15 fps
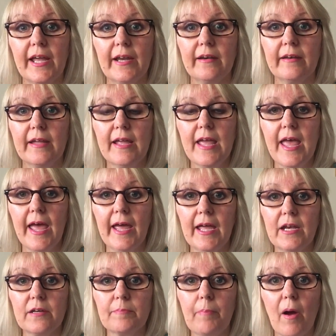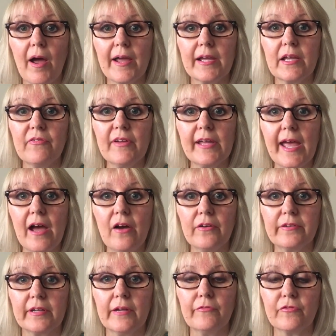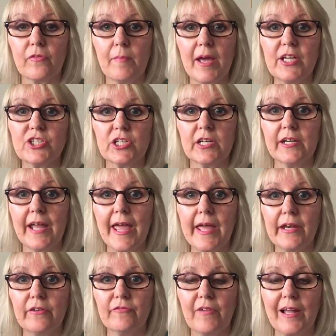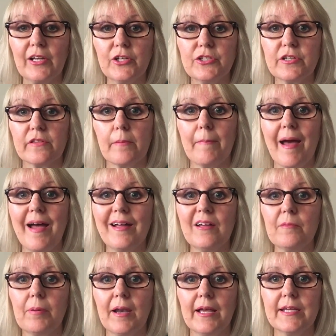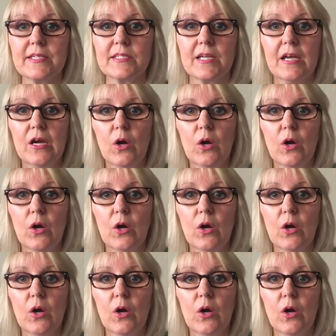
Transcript: and by giving out information and adding value to the marketplace,